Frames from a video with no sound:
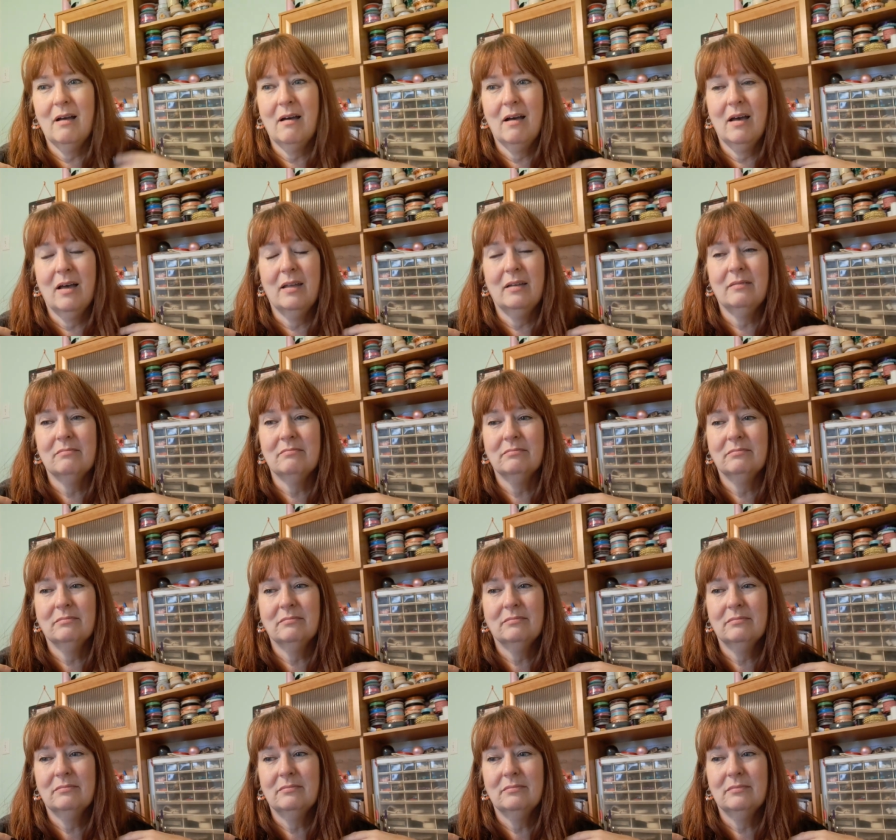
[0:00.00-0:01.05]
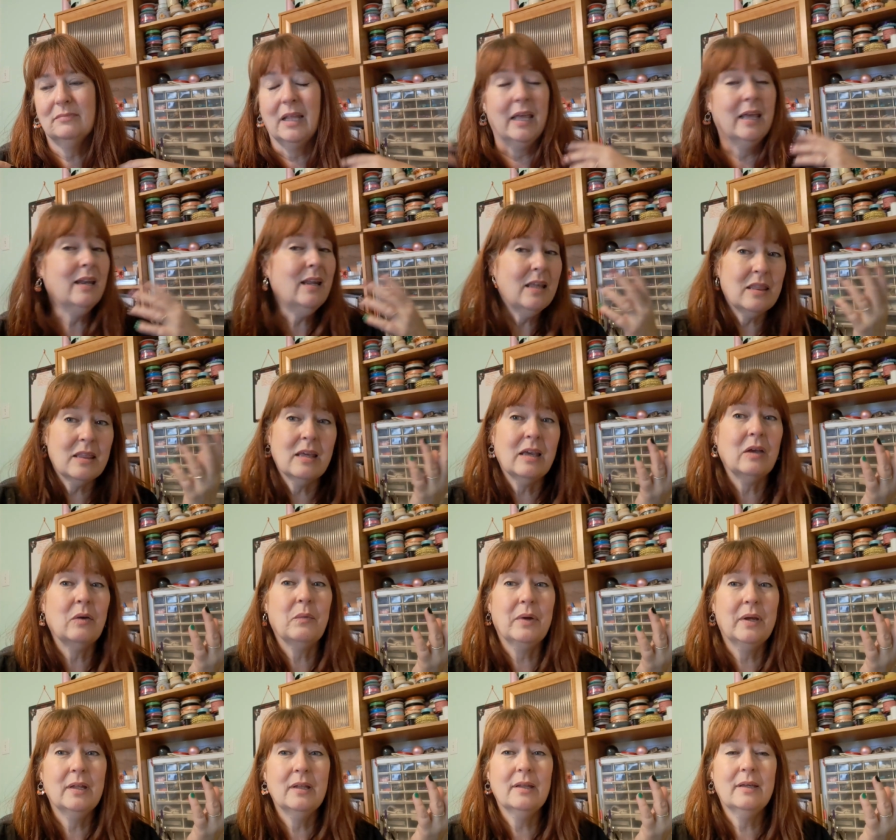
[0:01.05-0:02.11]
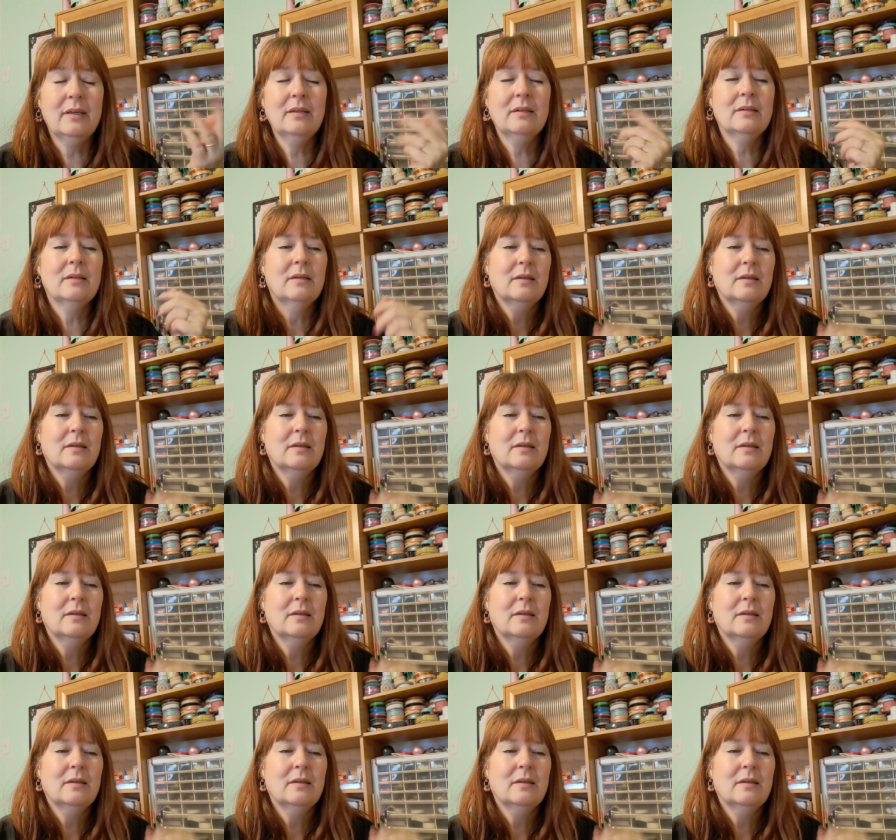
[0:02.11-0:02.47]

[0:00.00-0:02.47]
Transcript: on anything really.